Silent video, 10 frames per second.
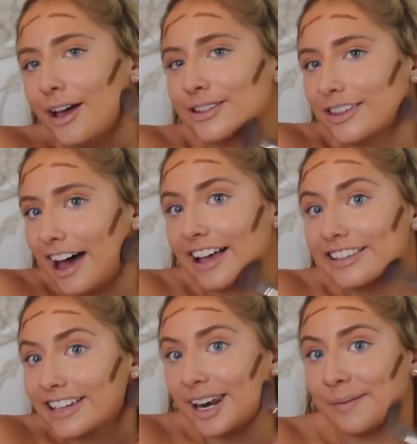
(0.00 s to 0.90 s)
So
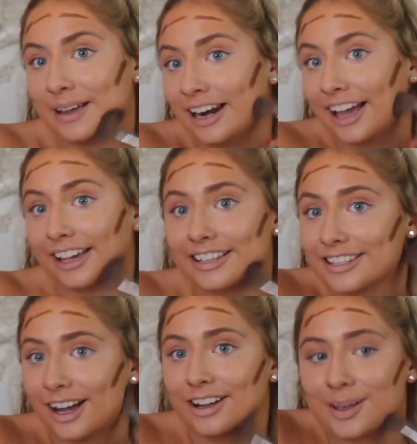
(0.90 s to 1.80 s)
that's gonna be like
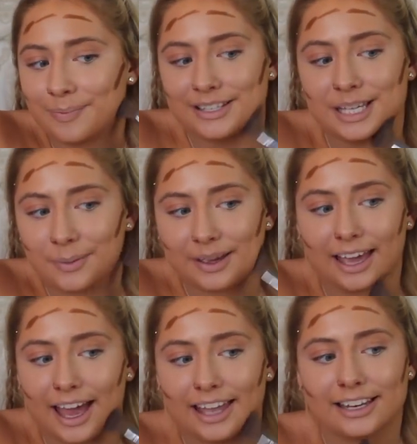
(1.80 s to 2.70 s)
such a busy
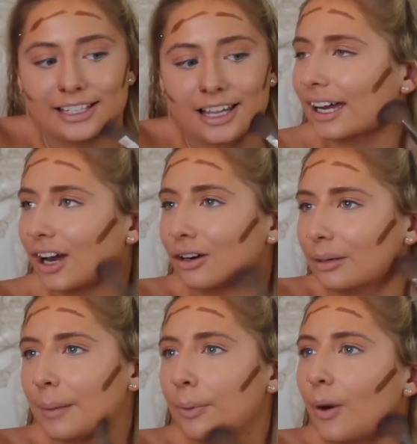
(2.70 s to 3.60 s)
weekend. I can't
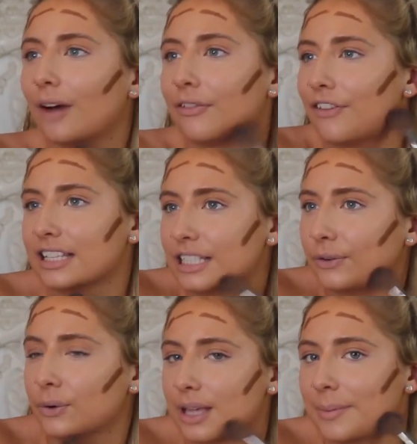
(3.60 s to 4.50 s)
remember what other
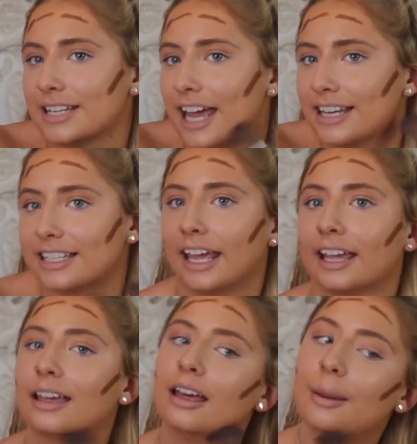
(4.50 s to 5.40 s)
festivals I'm
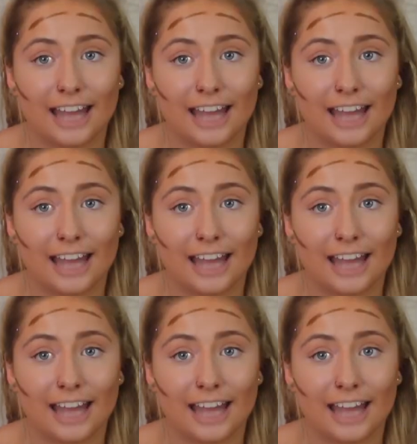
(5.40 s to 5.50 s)
attending.